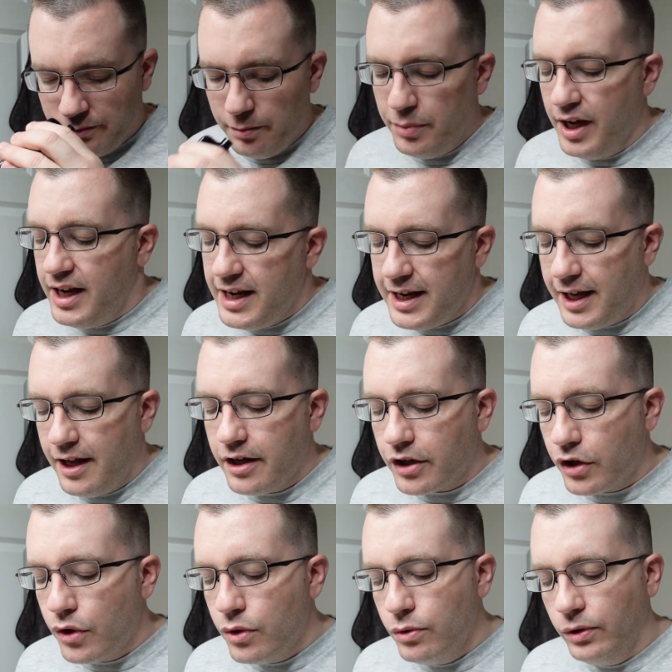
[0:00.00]
But any kind
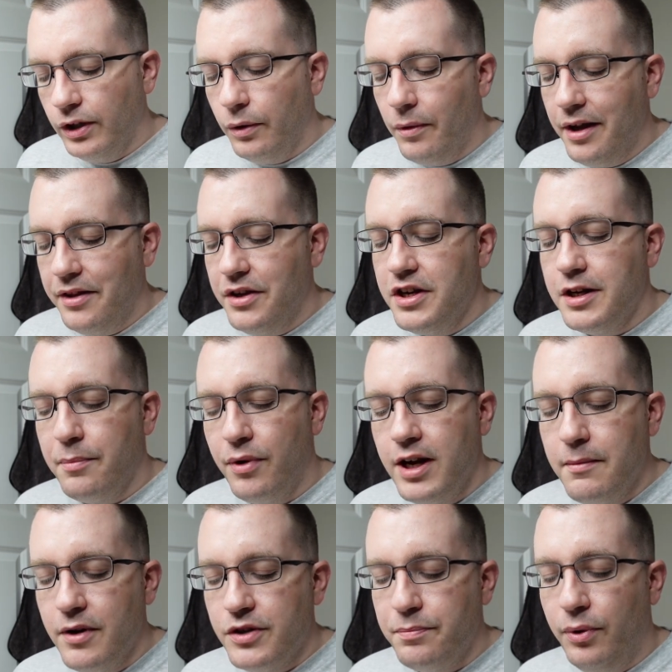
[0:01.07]
of cooler weather, you can
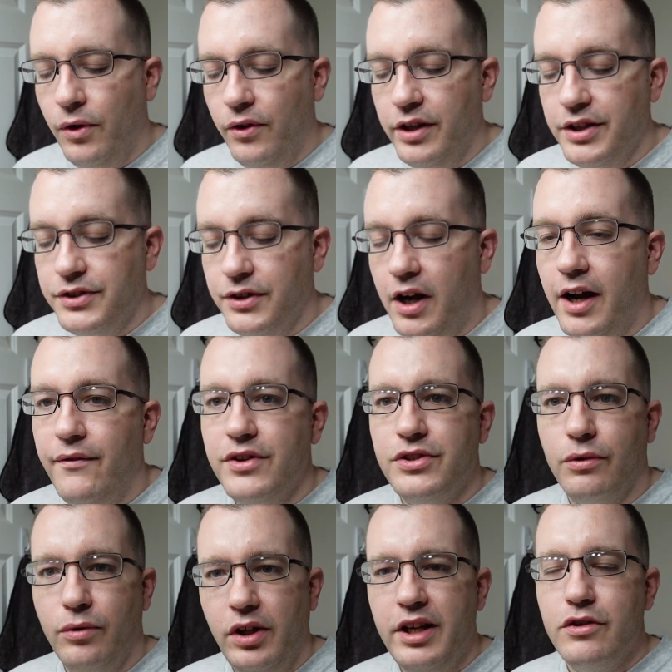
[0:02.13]
pretty much pull this off. It's
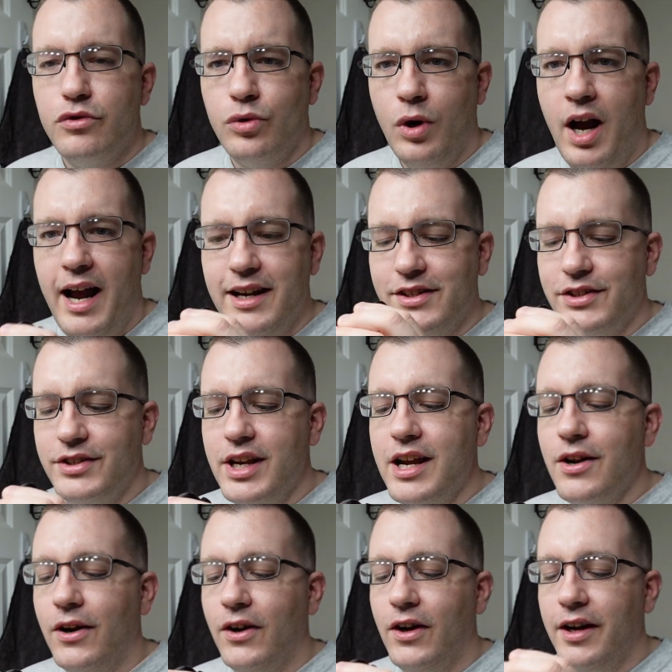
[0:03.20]
a really dry
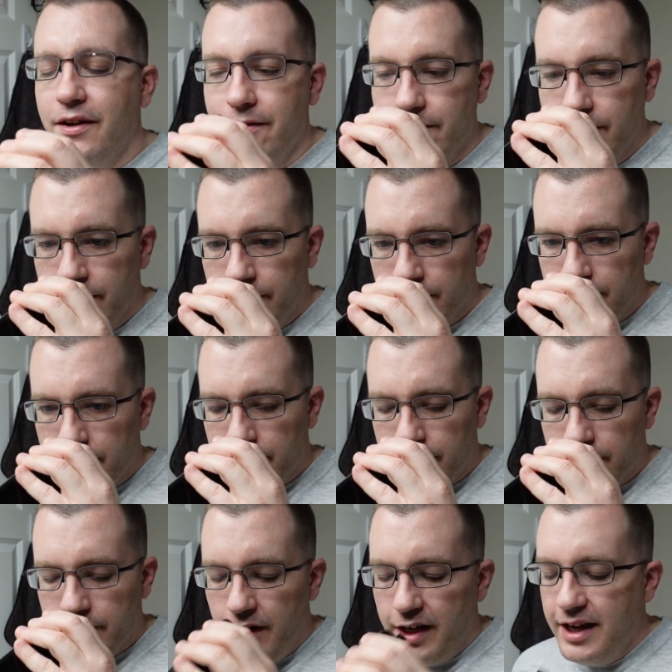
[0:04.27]
cedar and
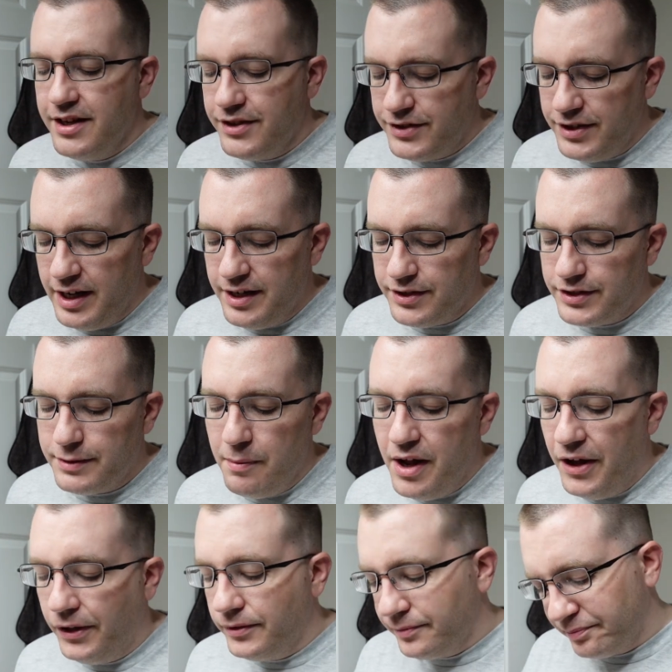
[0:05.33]
incense
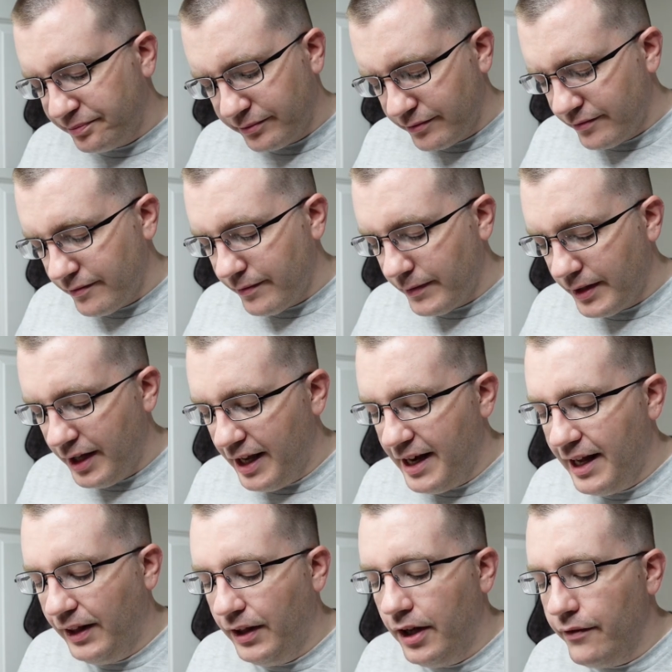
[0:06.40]
smell and
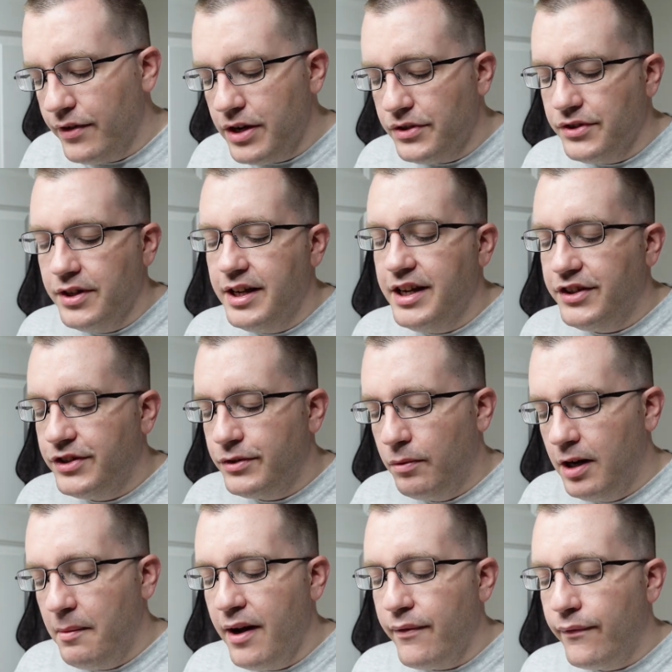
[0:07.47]
I love using this. It's
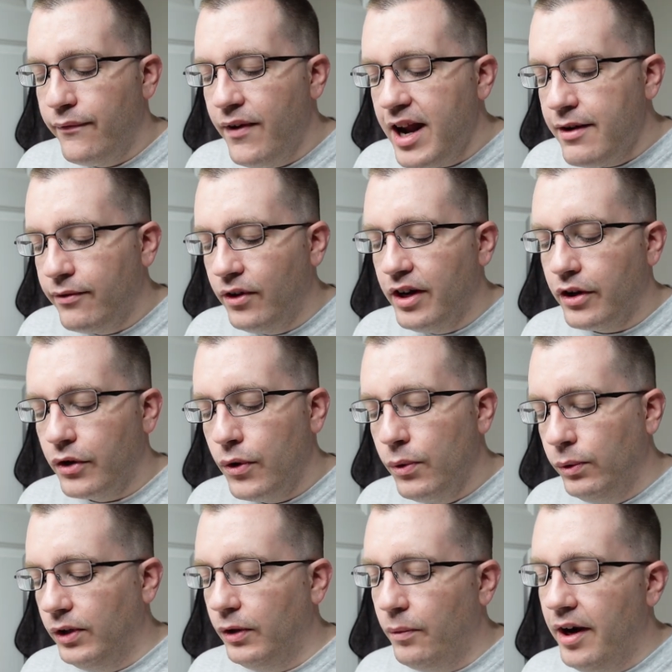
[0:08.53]
one of my favorite
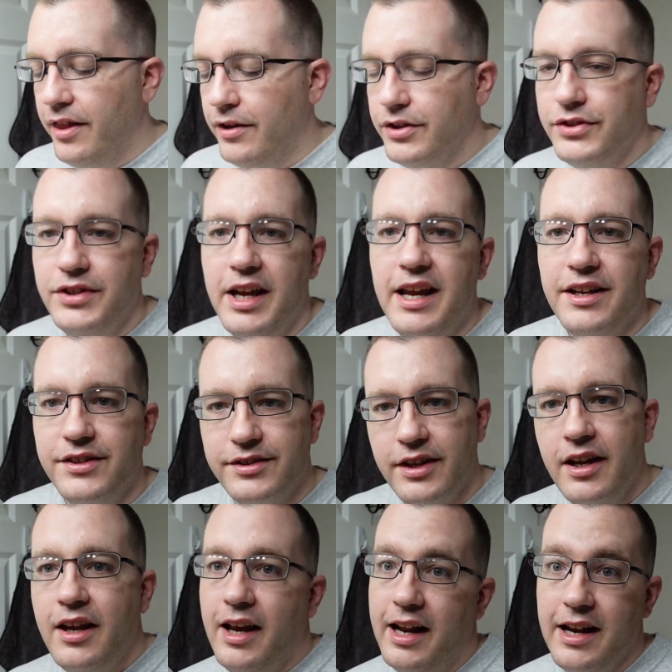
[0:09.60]
cooler weather scents,
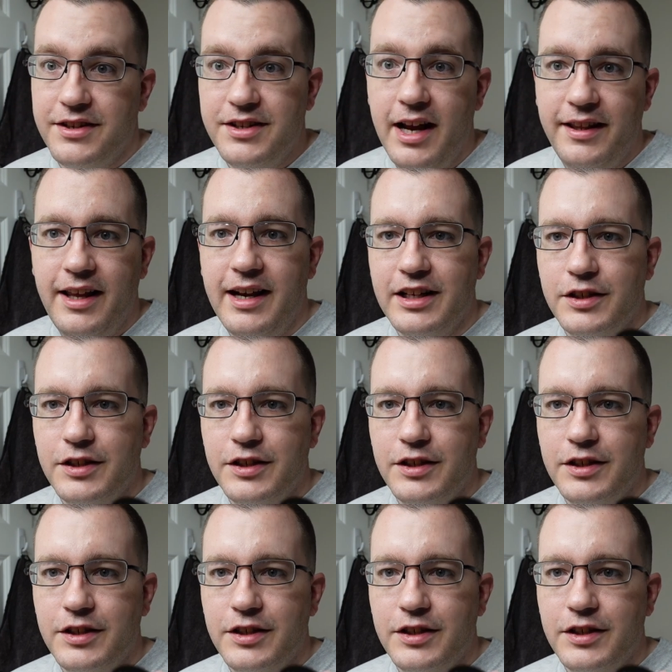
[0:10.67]
and it's not that